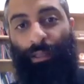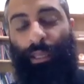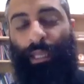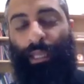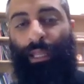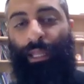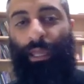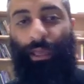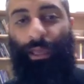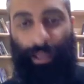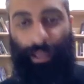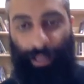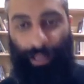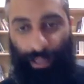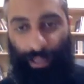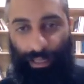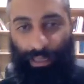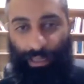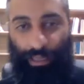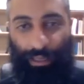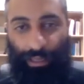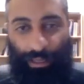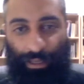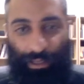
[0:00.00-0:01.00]
and I and
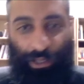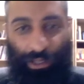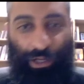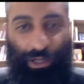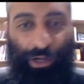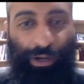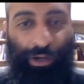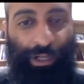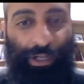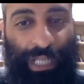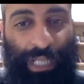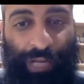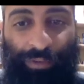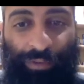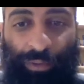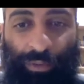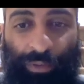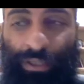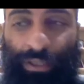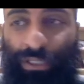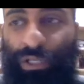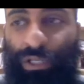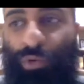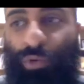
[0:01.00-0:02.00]
I encourage
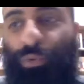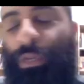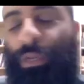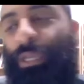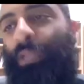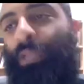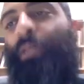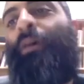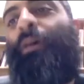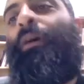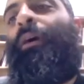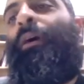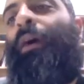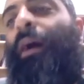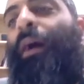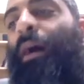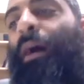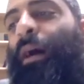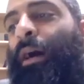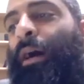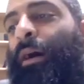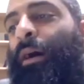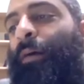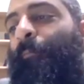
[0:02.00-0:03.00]
everyone to read
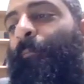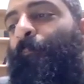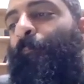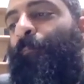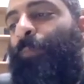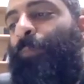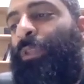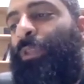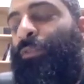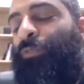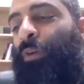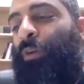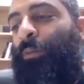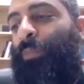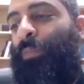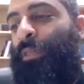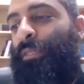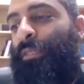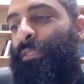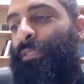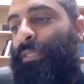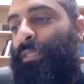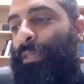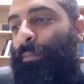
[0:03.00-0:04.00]
um, from
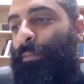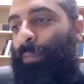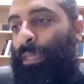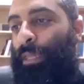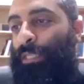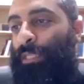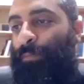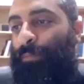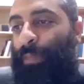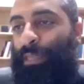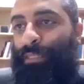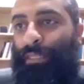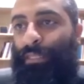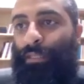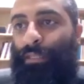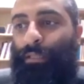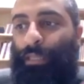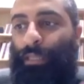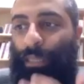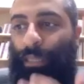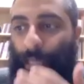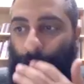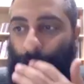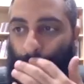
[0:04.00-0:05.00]
this, it's
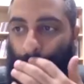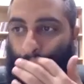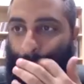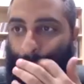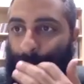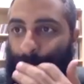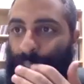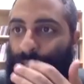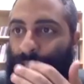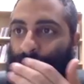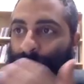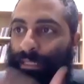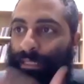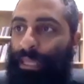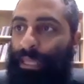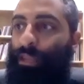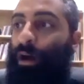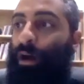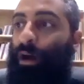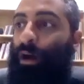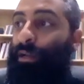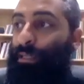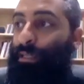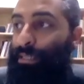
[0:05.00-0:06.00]
basically um, Saint
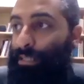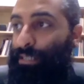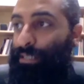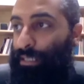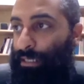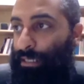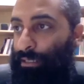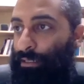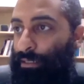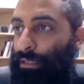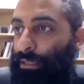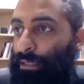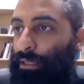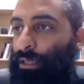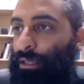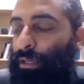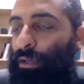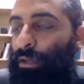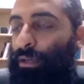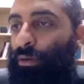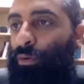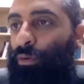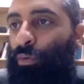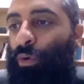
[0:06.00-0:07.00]
Augustine,
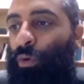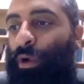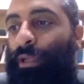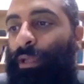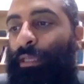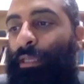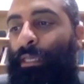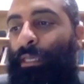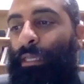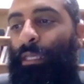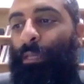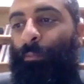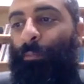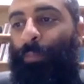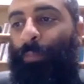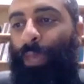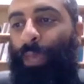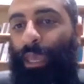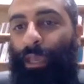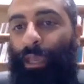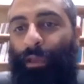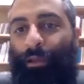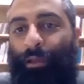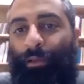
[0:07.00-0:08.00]
where he
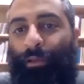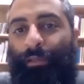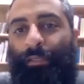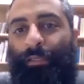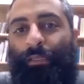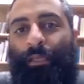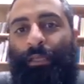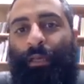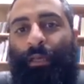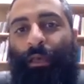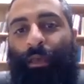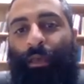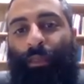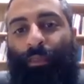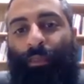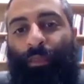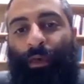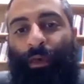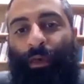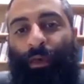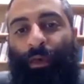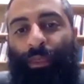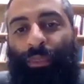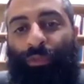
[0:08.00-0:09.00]
compares
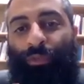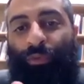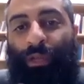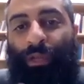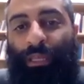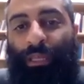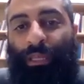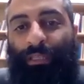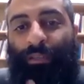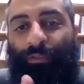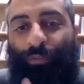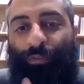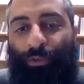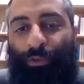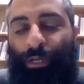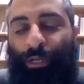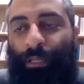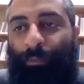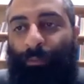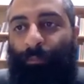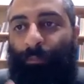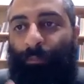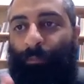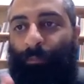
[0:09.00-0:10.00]
the three
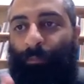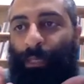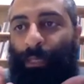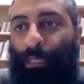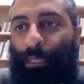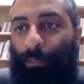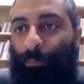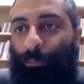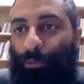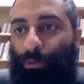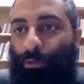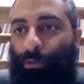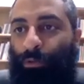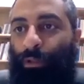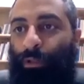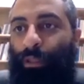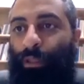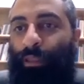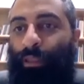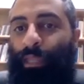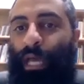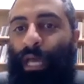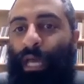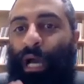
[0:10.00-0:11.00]
different
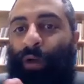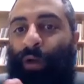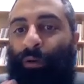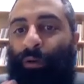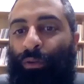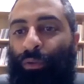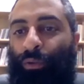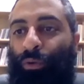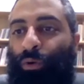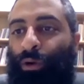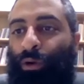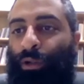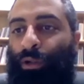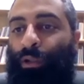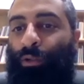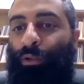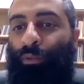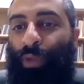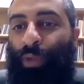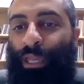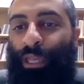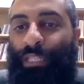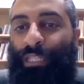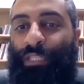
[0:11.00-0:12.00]
people that our Lord
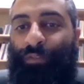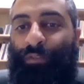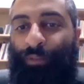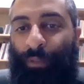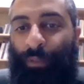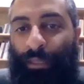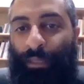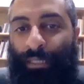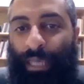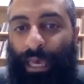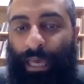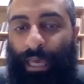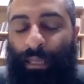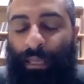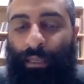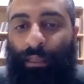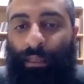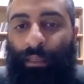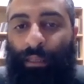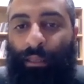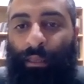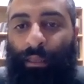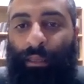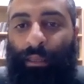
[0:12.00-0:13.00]
raised from the dead,
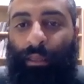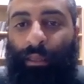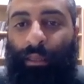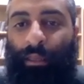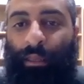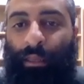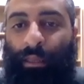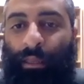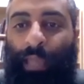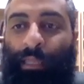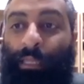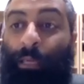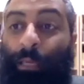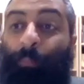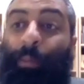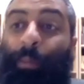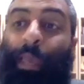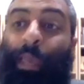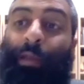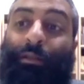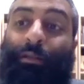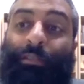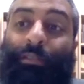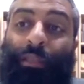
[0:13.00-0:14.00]
and he
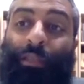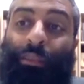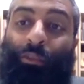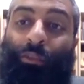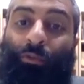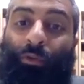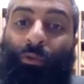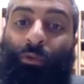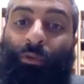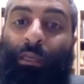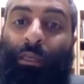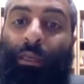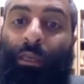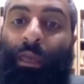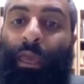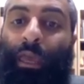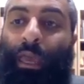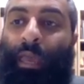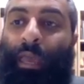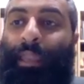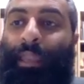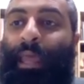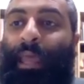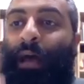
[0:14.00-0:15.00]
compares the three
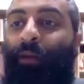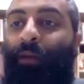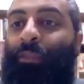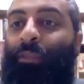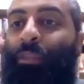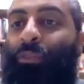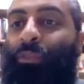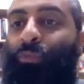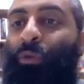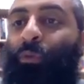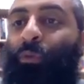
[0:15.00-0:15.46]
and how the three